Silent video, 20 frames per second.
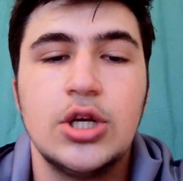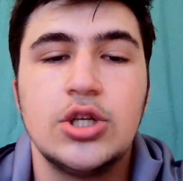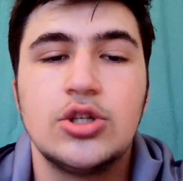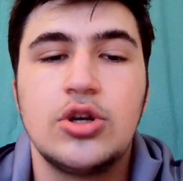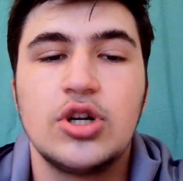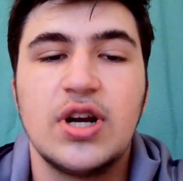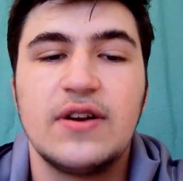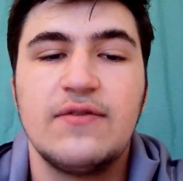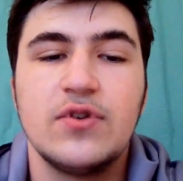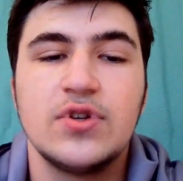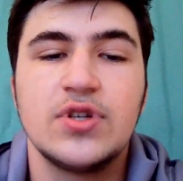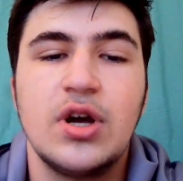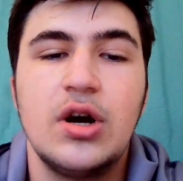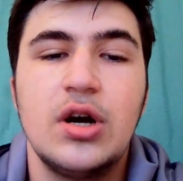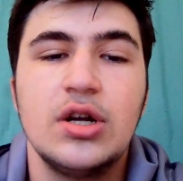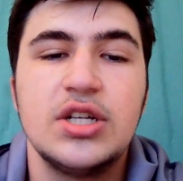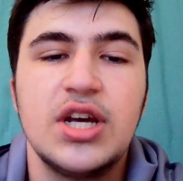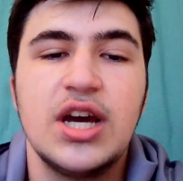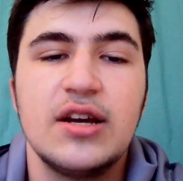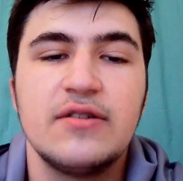Star Trek First
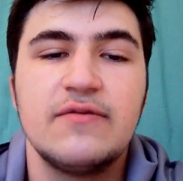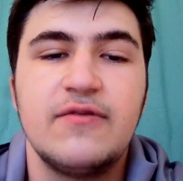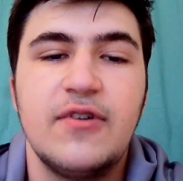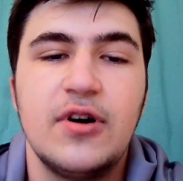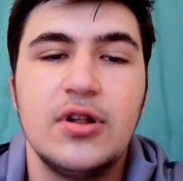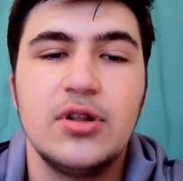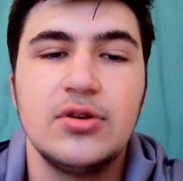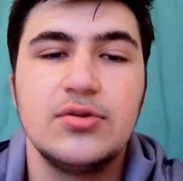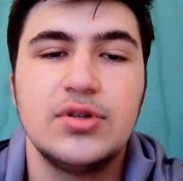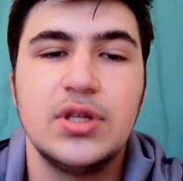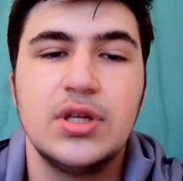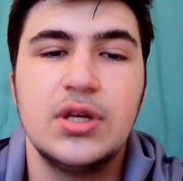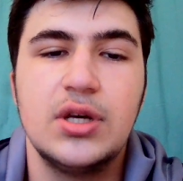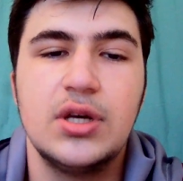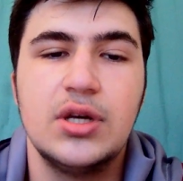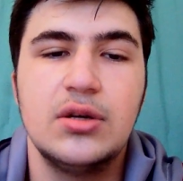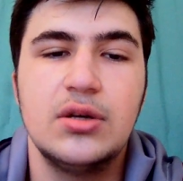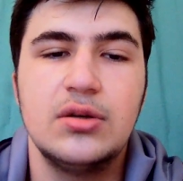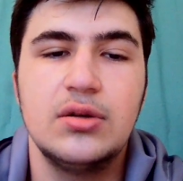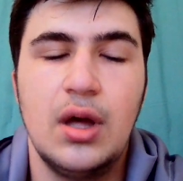Contact follows
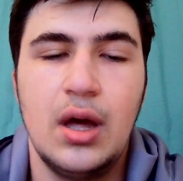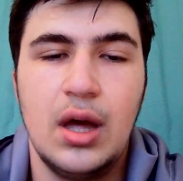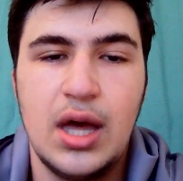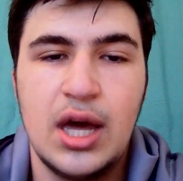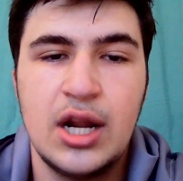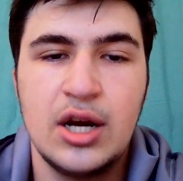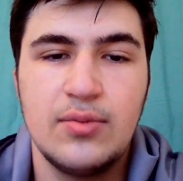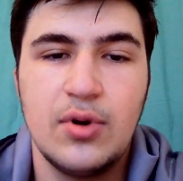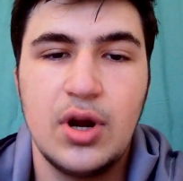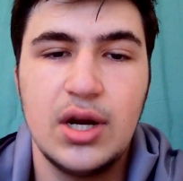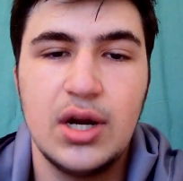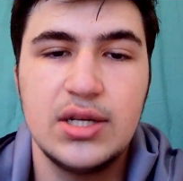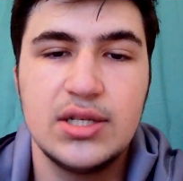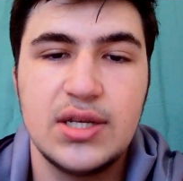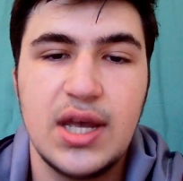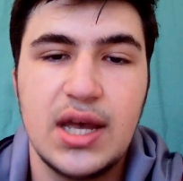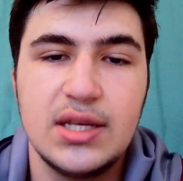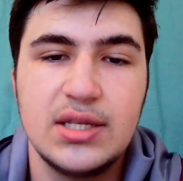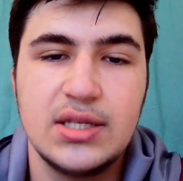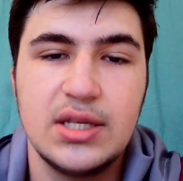the
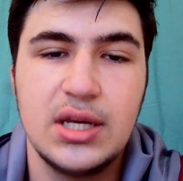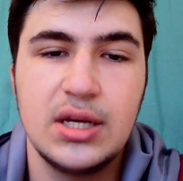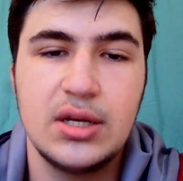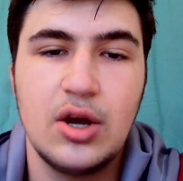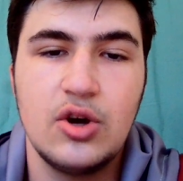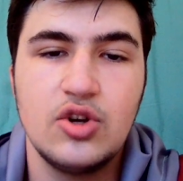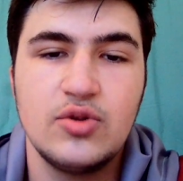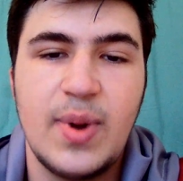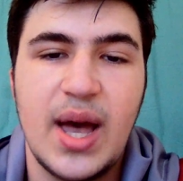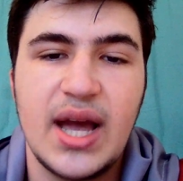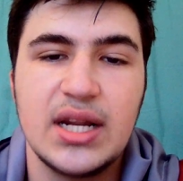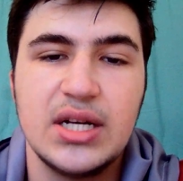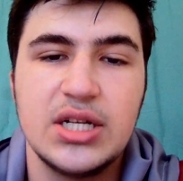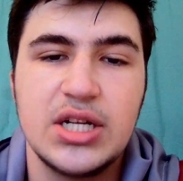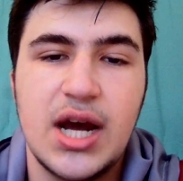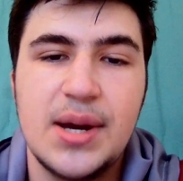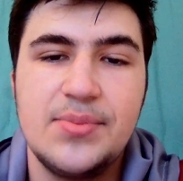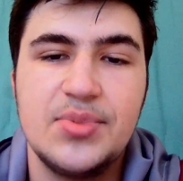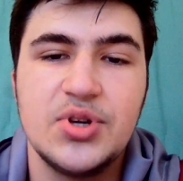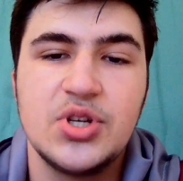Enterprise as it goes back
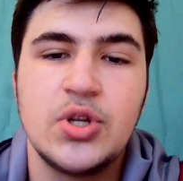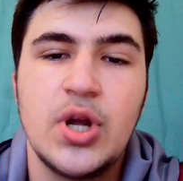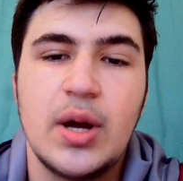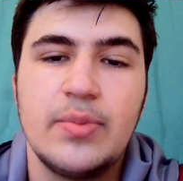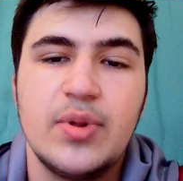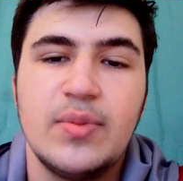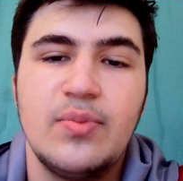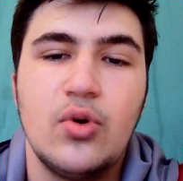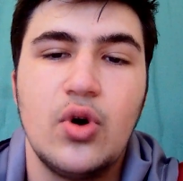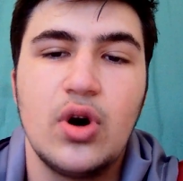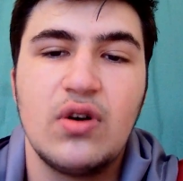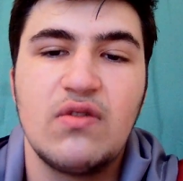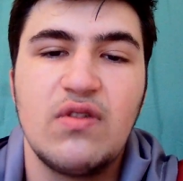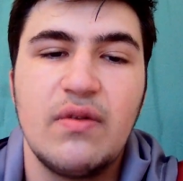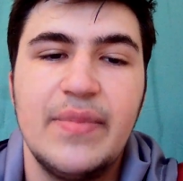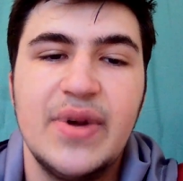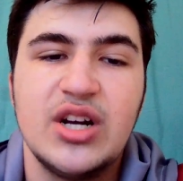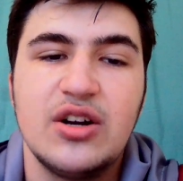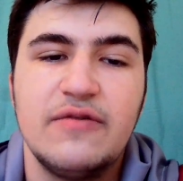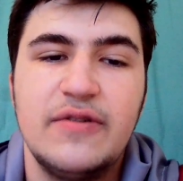in time to stop the Borg
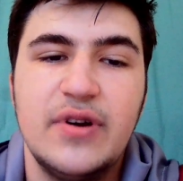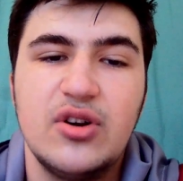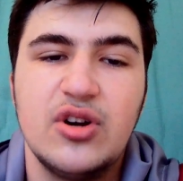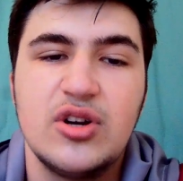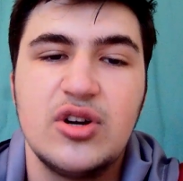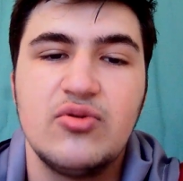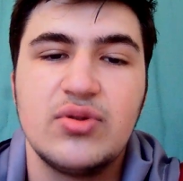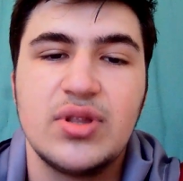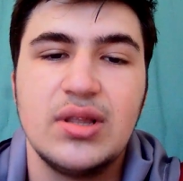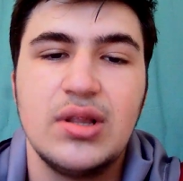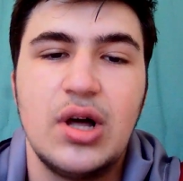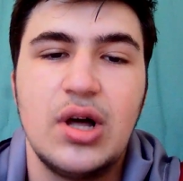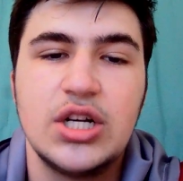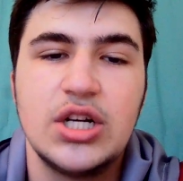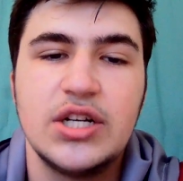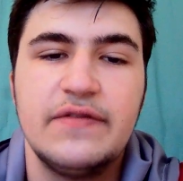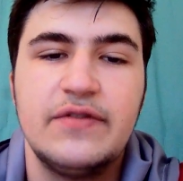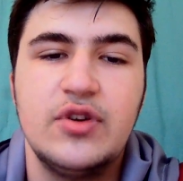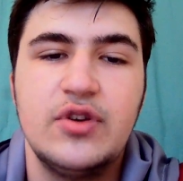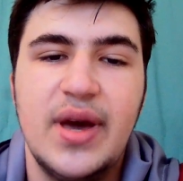from interfering with the
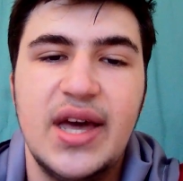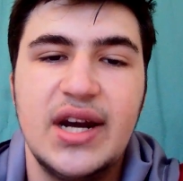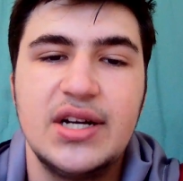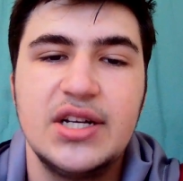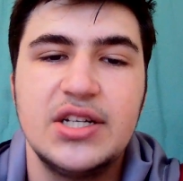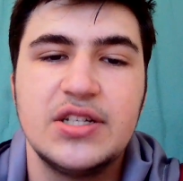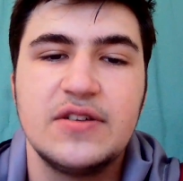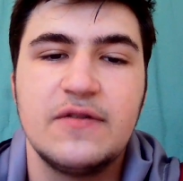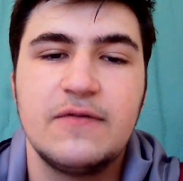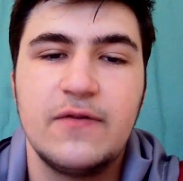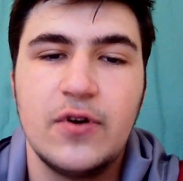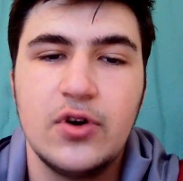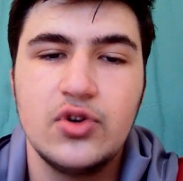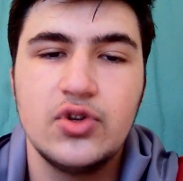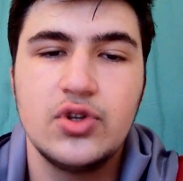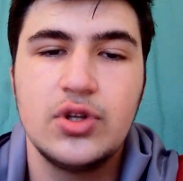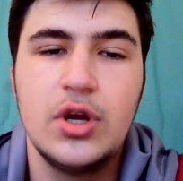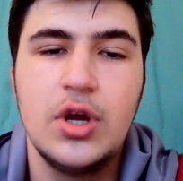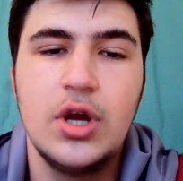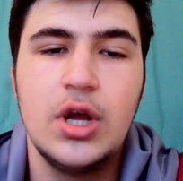launch of humanity's
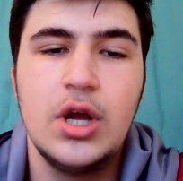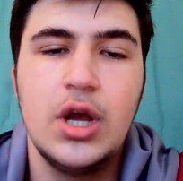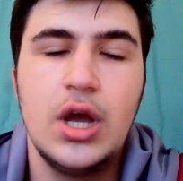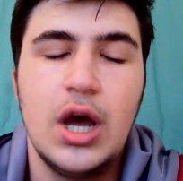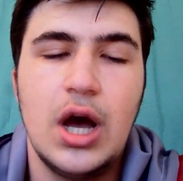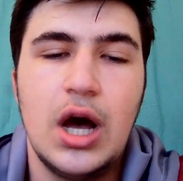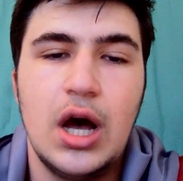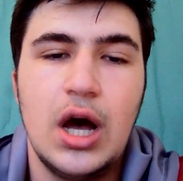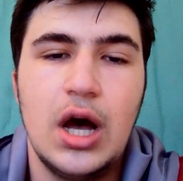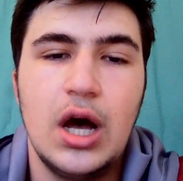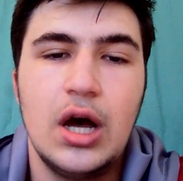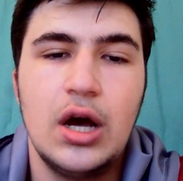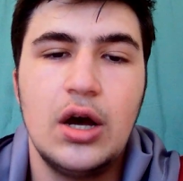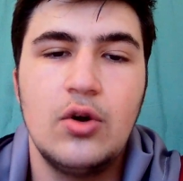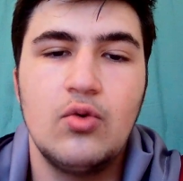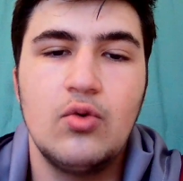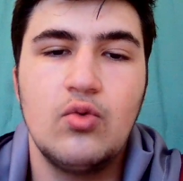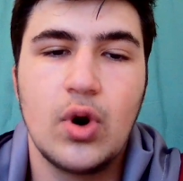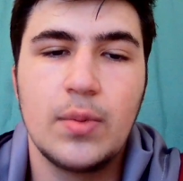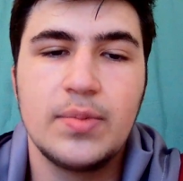first
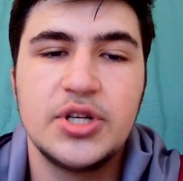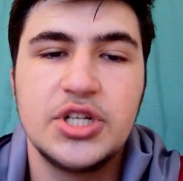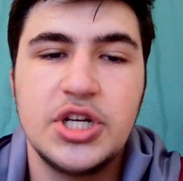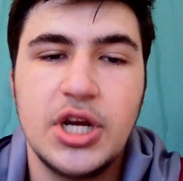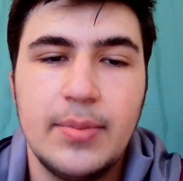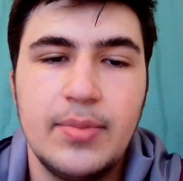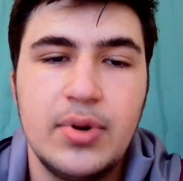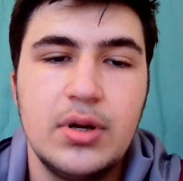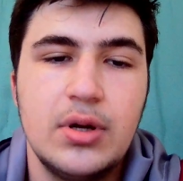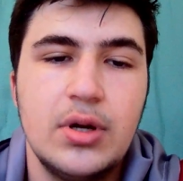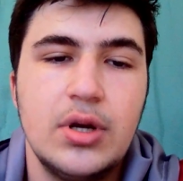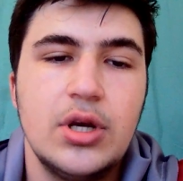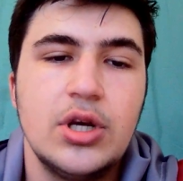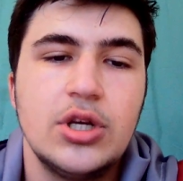warp ship.